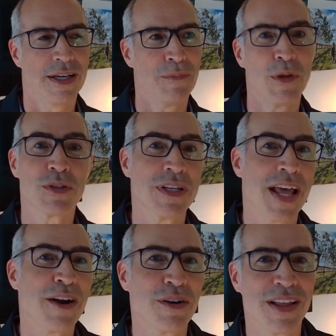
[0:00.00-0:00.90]
There's an
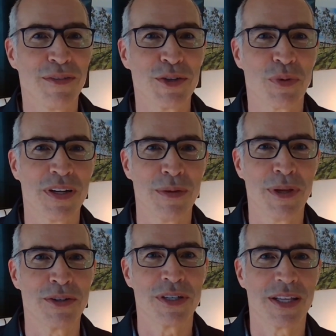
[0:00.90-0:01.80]
editor at AV Squad named
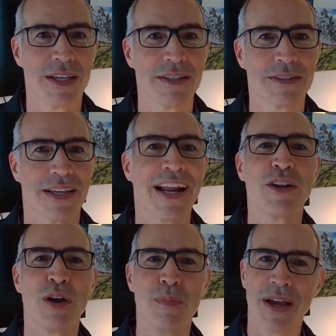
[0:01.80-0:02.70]
Adrian Case, and I'd
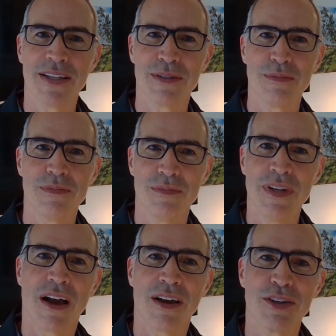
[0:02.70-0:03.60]
go by his,
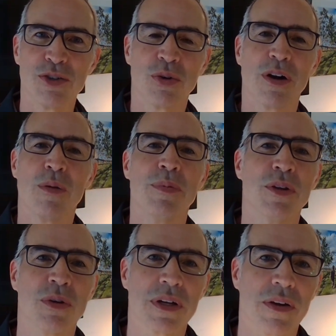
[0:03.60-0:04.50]
knock on his door, open the
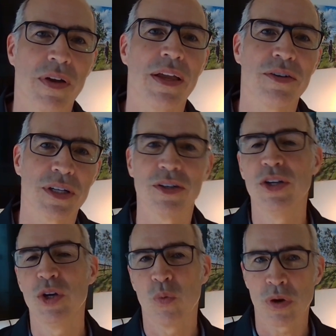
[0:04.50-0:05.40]
door. I go, hey, Adrian,
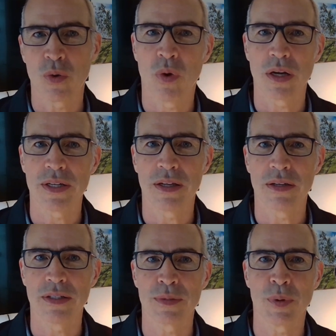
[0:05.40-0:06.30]
we're going to walk down
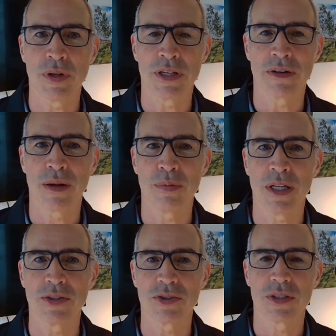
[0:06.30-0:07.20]
to Chipotle and grab
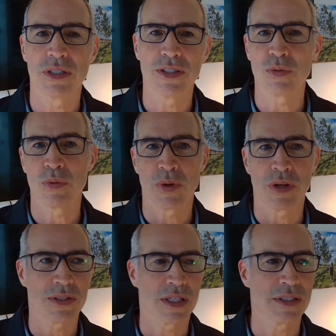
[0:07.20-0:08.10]
lunch. This is when we're on
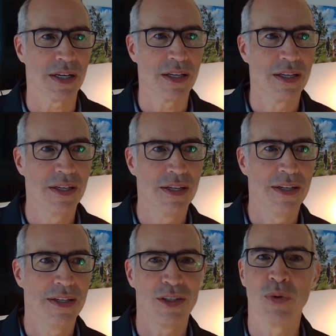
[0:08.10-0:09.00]
Sunset.
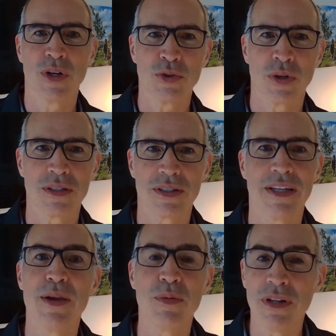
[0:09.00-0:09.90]
You want to join us? And
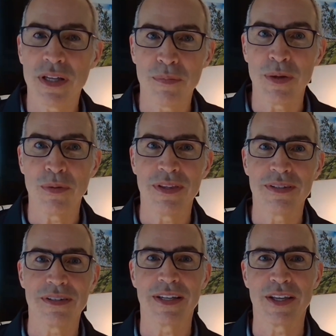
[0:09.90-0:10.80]
he would look at me with
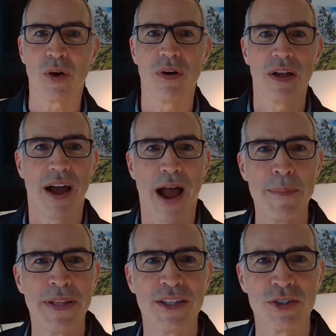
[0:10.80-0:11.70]
this look. He'd go, I'm
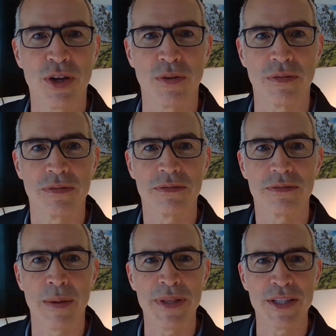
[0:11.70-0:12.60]
in the zone.
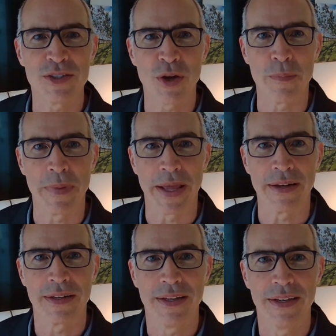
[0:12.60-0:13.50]
I'm in the zone, man.
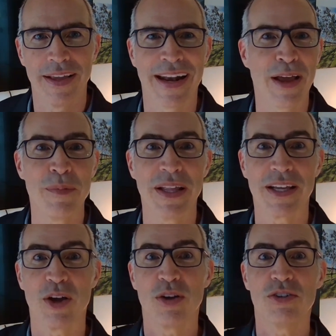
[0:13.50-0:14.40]
And I'd be like,
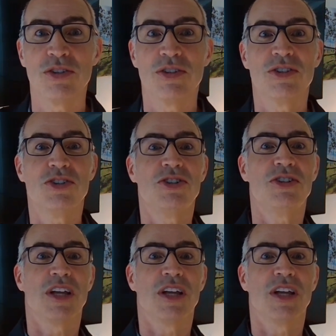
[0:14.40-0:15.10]
shut